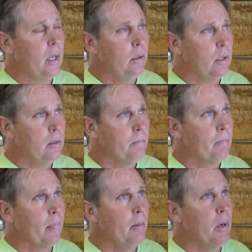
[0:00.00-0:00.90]
mainly,
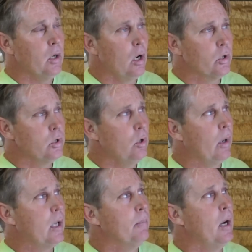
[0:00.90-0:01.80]
but also
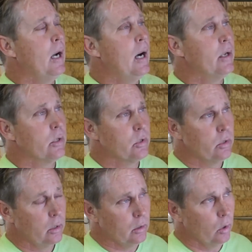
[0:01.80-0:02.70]
your antibiotics
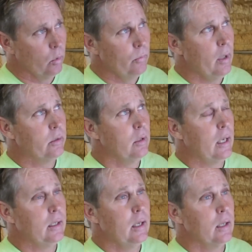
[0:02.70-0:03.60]
that
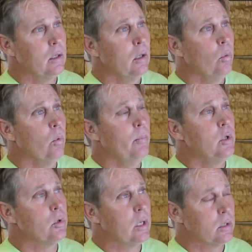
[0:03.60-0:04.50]
they get will
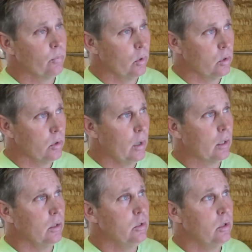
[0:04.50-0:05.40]
be transferred
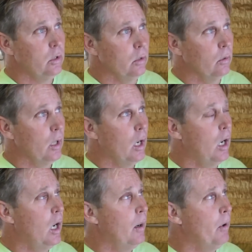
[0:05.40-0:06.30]
directly to you.
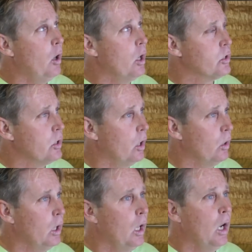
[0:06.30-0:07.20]

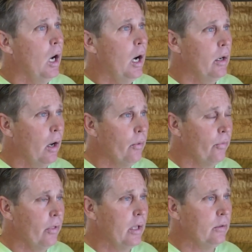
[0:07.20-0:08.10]
Also, another
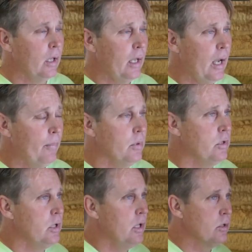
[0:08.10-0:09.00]
thing that
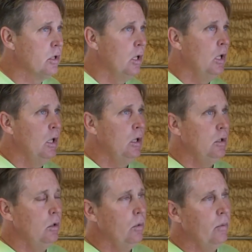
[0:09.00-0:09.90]
happens is
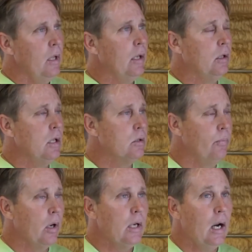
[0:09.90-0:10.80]
it gets
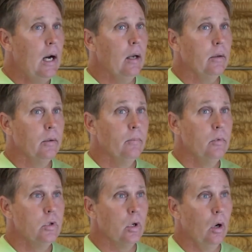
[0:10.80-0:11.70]
very hot.
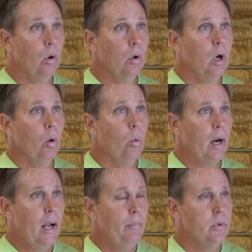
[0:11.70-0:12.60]
So what
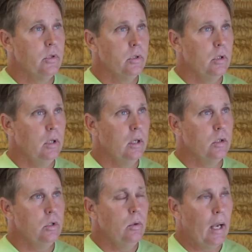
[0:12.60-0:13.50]
happens
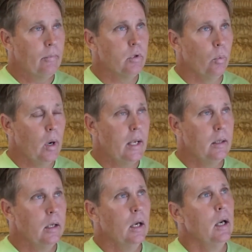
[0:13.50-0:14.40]
is you have to wait